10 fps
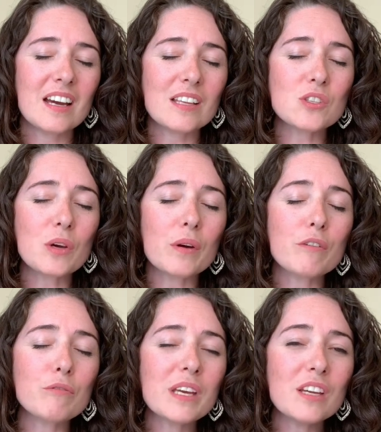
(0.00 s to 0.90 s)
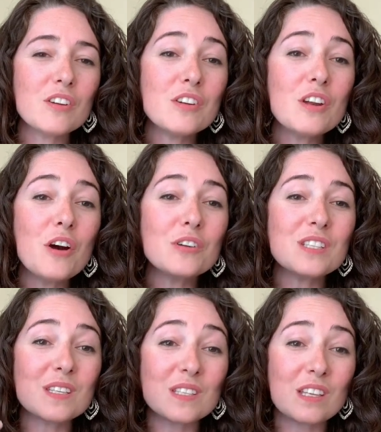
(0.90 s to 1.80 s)
And so if we can
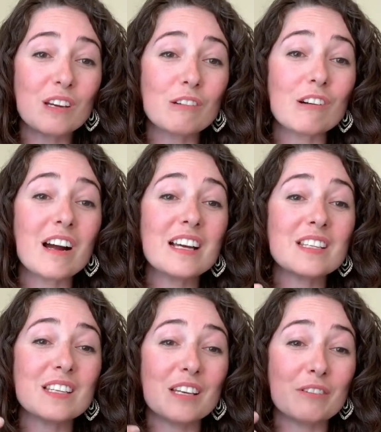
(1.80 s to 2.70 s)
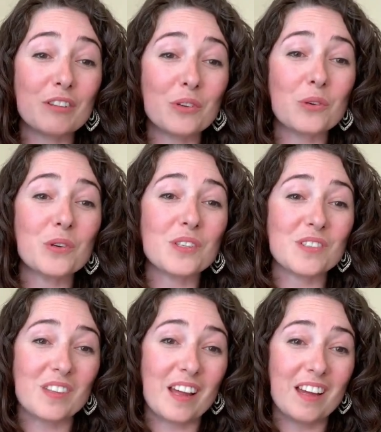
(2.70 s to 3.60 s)
notice the arising of
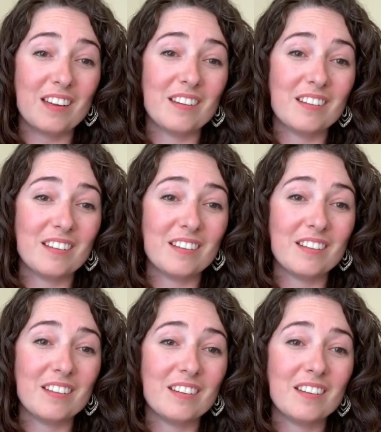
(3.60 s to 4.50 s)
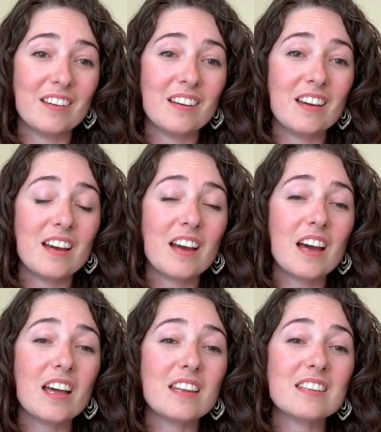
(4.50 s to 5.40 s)
thoughts there,
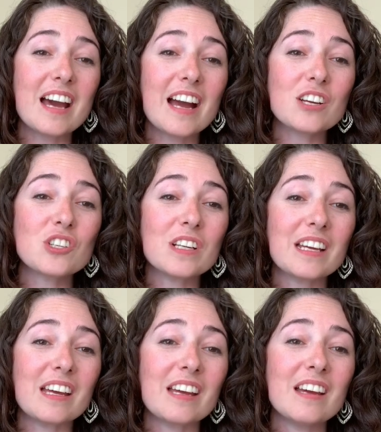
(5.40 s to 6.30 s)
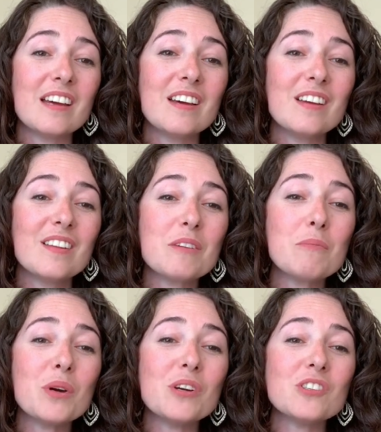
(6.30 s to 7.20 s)
and actually
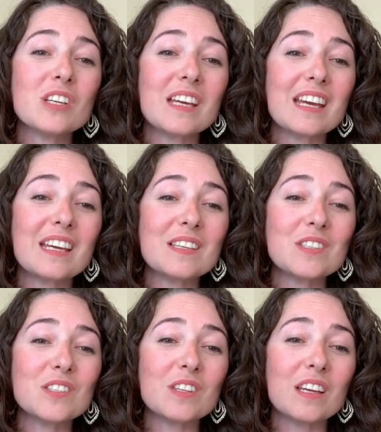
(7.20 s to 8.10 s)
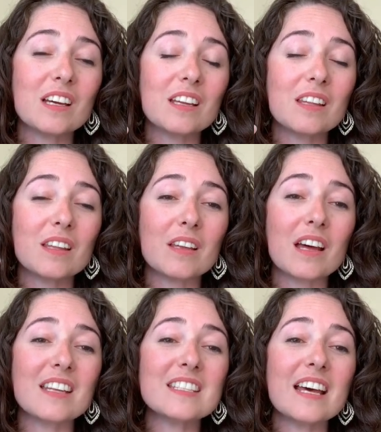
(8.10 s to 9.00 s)
the merging is the
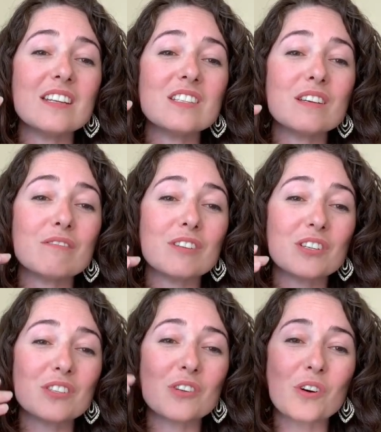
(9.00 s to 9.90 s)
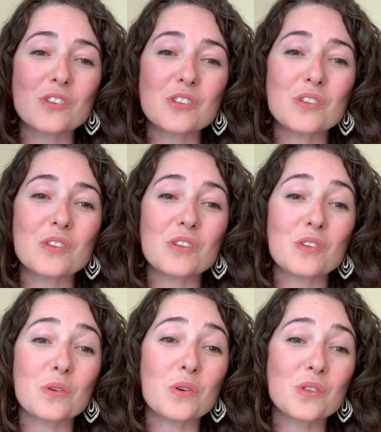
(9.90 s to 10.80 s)
attentiveness, not to the
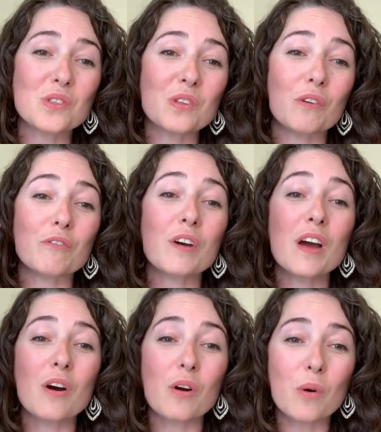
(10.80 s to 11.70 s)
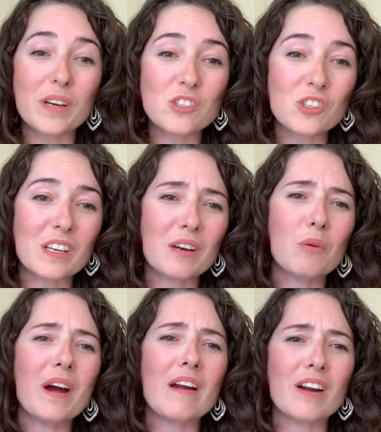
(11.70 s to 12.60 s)
thoughts of
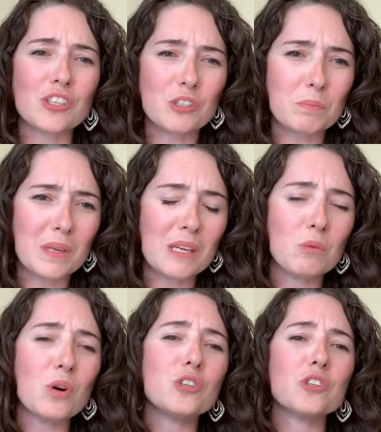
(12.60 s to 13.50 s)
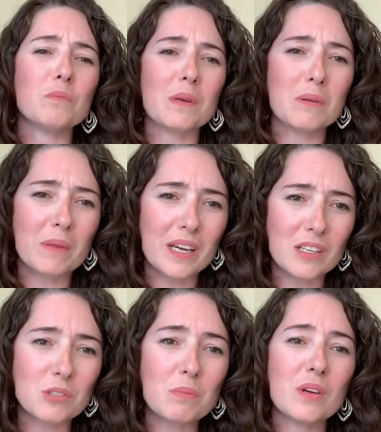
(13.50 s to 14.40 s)
questioning where I should be, what should be in my
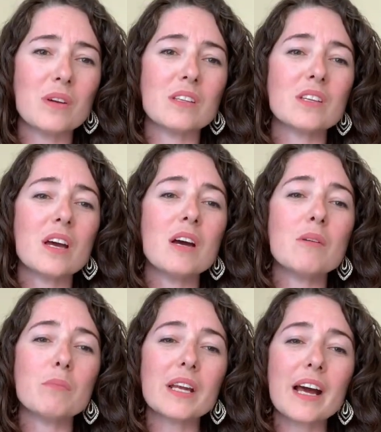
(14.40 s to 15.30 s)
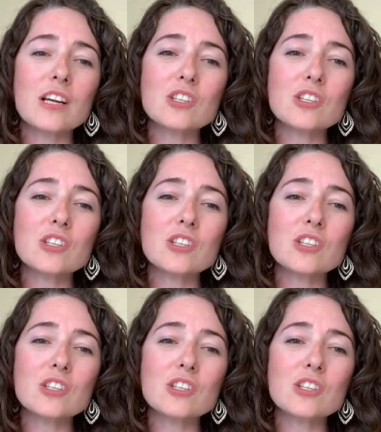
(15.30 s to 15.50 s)
experience, but